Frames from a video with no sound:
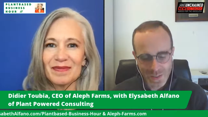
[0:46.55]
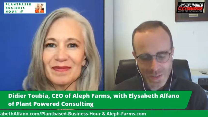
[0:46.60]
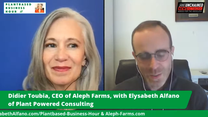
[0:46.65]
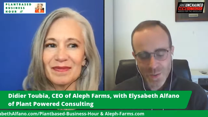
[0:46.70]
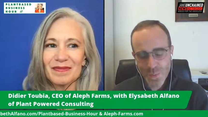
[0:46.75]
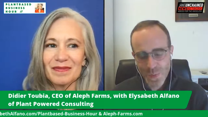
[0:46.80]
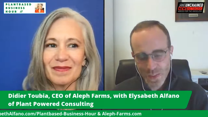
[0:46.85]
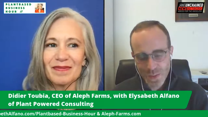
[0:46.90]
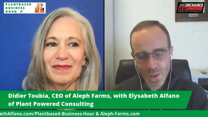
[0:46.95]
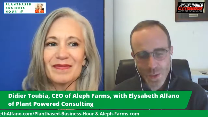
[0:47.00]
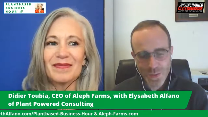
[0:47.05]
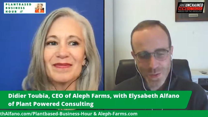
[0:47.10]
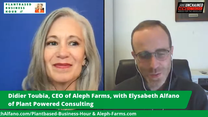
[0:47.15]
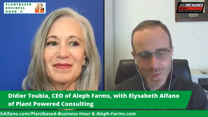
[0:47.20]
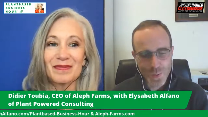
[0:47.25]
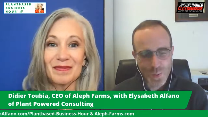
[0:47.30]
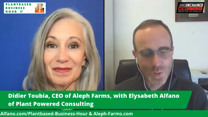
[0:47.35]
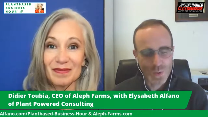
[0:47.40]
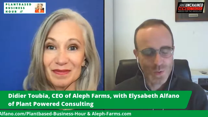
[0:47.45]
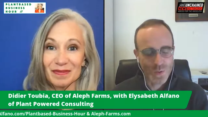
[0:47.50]
Speaker 1: I'll explain how
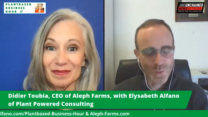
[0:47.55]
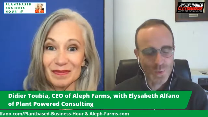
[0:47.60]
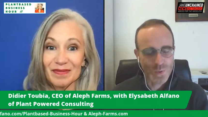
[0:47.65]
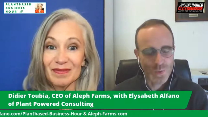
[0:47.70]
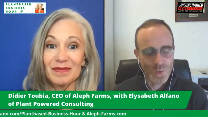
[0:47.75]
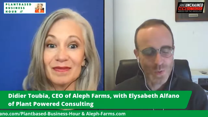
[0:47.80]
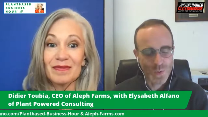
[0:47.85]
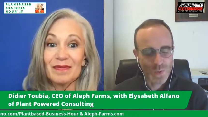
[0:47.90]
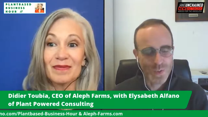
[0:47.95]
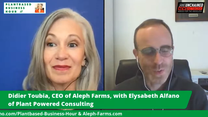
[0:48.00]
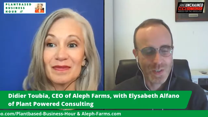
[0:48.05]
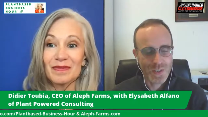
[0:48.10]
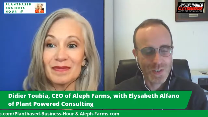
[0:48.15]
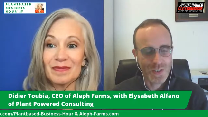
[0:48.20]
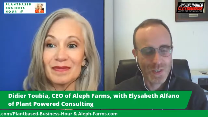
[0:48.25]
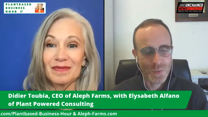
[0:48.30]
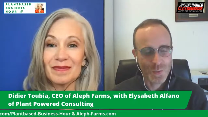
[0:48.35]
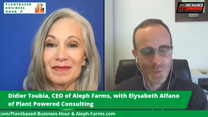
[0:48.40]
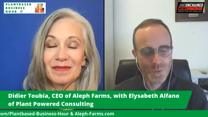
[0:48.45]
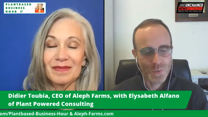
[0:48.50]
that works. But first, uh,
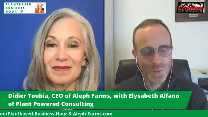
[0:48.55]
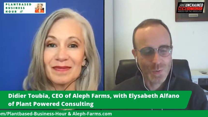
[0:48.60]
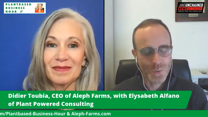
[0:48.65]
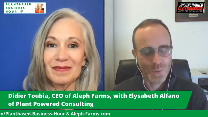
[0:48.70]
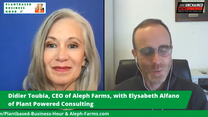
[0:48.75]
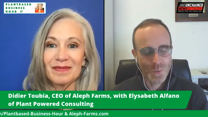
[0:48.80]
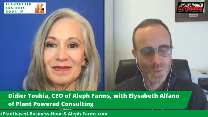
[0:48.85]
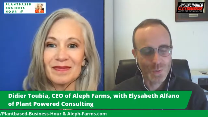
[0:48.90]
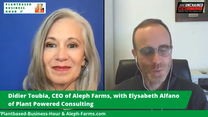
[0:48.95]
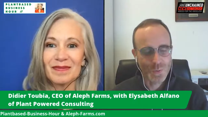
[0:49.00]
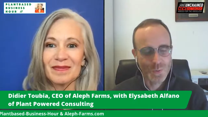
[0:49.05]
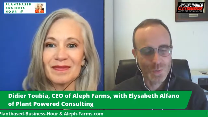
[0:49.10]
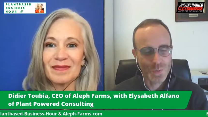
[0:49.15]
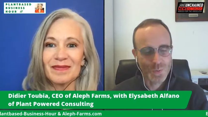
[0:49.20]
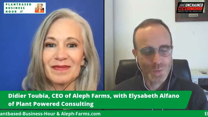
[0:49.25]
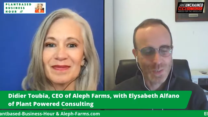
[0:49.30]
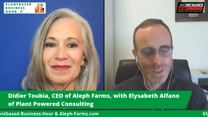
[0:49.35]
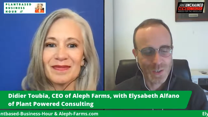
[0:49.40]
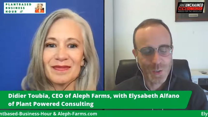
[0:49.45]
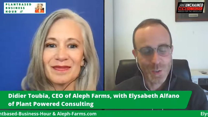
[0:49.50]
I want to,
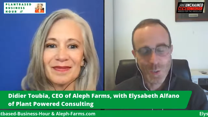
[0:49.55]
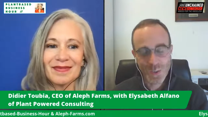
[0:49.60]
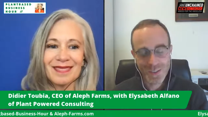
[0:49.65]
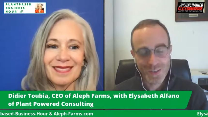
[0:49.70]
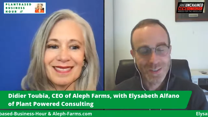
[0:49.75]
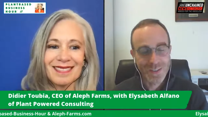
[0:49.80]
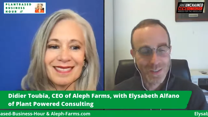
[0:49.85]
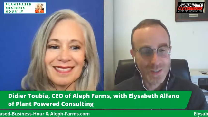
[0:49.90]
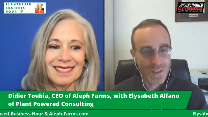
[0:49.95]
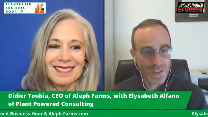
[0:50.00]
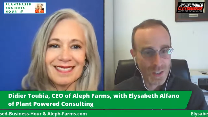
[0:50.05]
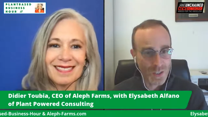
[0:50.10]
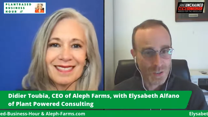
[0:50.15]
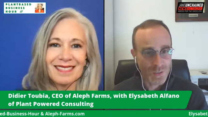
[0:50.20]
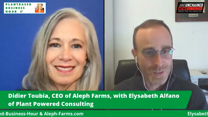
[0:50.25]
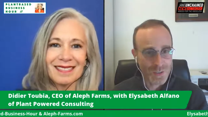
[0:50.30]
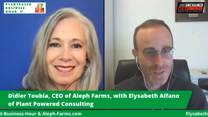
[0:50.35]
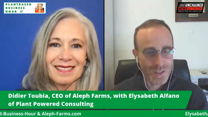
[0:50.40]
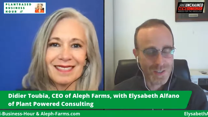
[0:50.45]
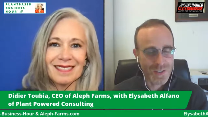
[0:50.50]
to tell you what it is
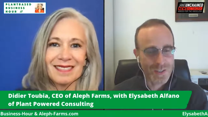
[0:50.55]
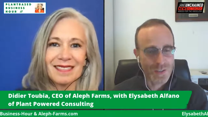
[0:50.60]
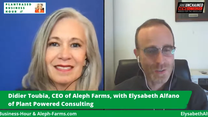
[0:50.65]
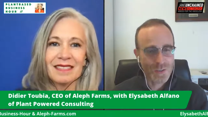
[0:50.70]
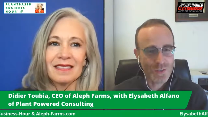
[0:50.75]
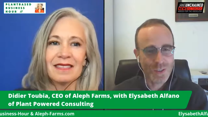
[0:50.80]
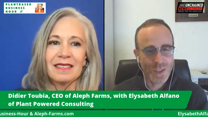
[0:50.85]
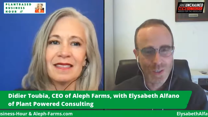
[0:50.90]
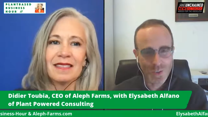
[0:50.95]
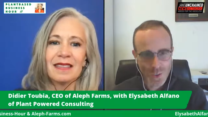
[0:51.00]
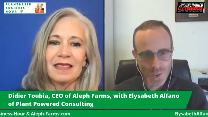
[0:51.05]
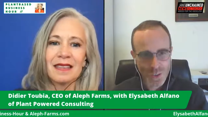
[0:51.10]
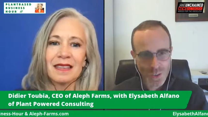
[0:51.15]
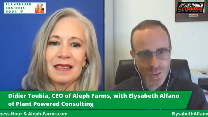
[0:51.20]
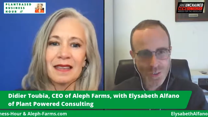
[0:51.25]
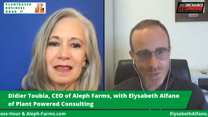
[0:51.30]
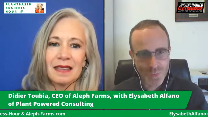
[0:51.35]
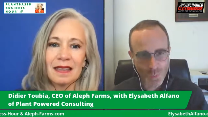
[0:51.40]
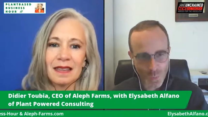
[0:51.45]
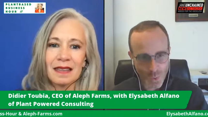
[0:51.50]
not. It's not
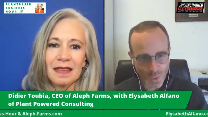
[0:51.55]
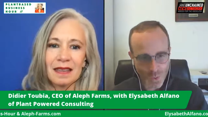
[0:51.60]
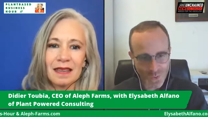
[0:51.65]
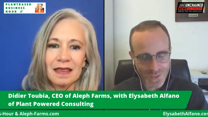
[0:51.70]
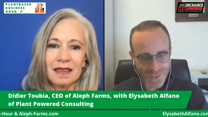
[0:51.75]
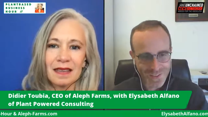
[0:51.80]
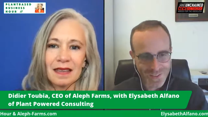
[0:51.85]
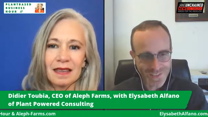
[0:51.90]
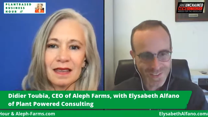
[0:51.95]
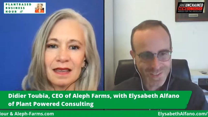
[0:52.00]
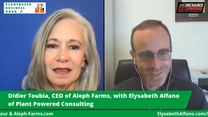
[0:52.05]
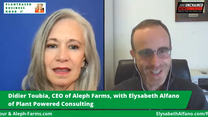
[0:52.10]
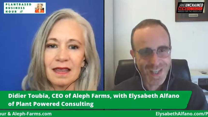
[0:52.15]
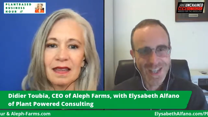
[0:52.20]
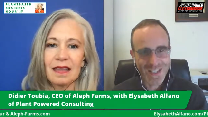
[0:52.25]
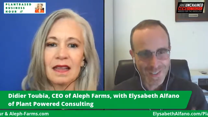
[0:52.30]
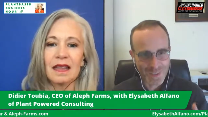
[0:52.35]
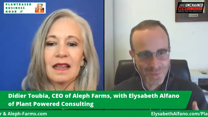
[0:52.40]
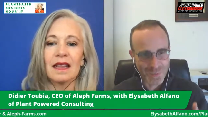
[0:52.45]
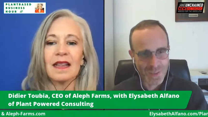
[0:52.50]
alternative protein.
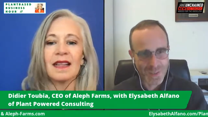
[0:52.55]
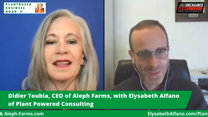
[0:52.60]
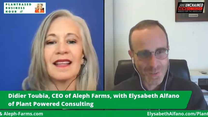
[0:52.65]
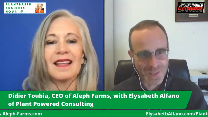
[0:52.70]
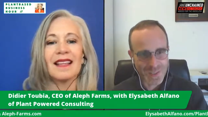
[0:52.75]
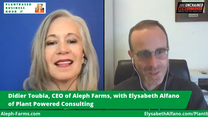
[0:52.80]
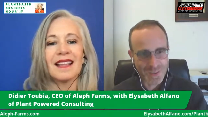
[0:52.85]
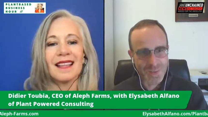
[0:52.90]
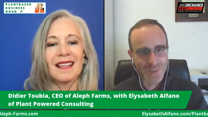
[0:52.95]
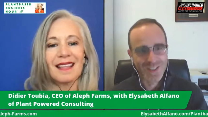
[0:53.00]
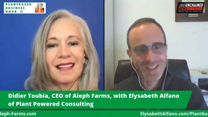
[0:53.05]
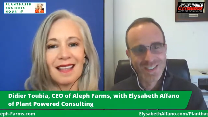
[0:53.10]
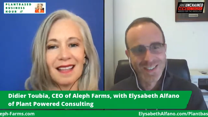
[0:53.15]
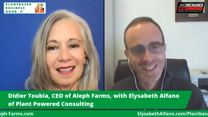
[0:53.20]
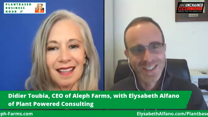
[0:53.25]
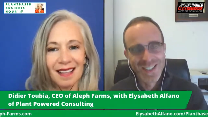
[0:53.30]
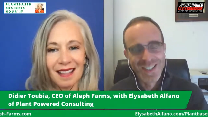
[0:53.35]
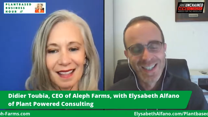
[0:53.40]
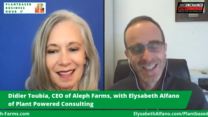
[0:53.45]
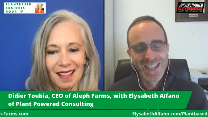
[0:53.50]
I'll explain what I mean.
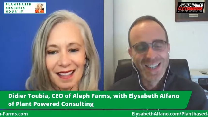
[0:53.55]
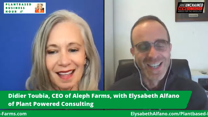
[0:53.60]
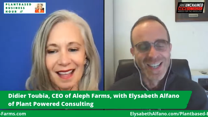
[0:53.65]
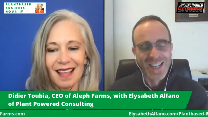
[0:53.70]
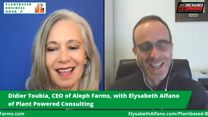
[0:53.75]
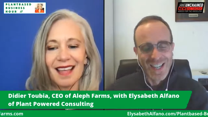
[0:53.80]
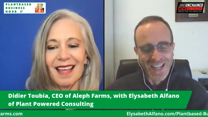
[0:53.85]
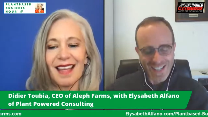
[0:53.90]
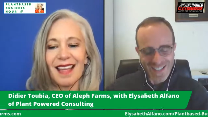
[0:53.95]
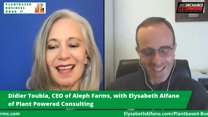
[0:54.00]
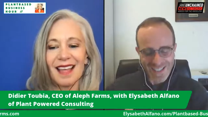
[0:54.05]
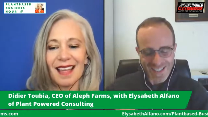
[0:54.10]
Huh. Ah.